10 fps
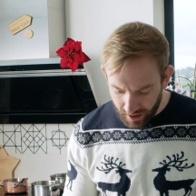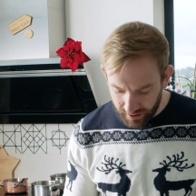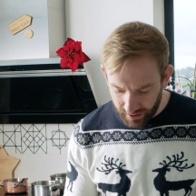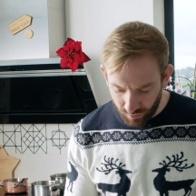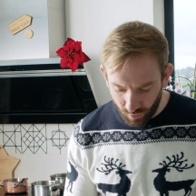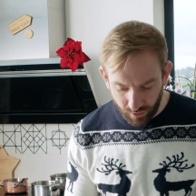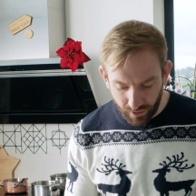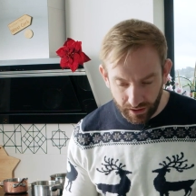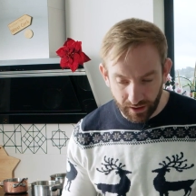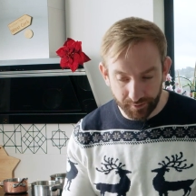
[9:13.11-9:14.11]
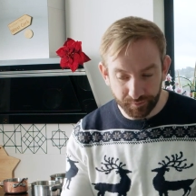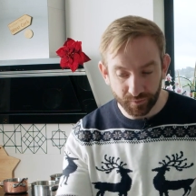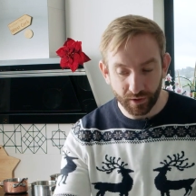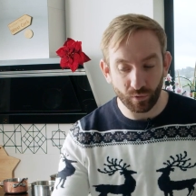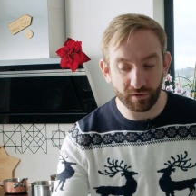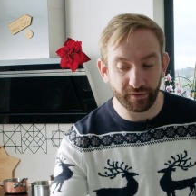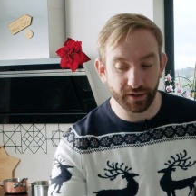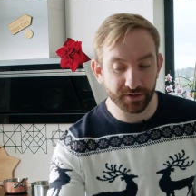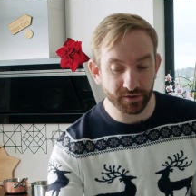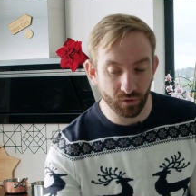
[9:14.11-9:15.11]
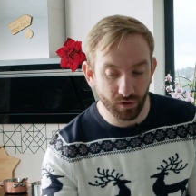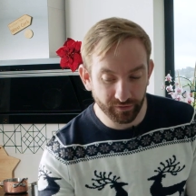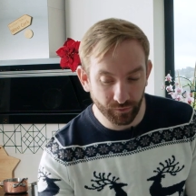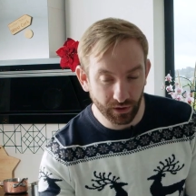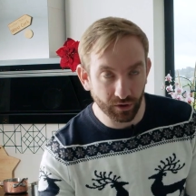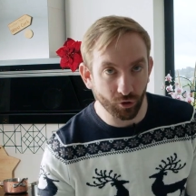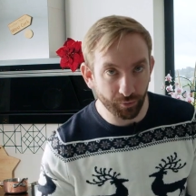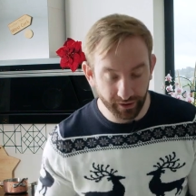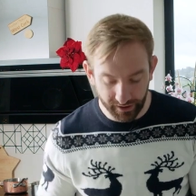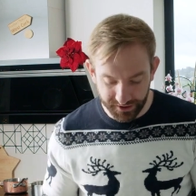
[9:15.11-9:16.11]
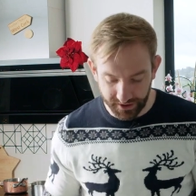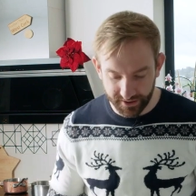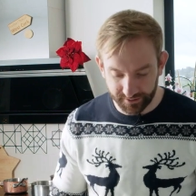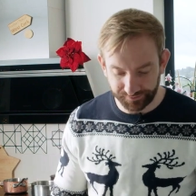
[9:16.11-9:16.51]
and then we'll finish the dough off and we'll incorporate our cheese.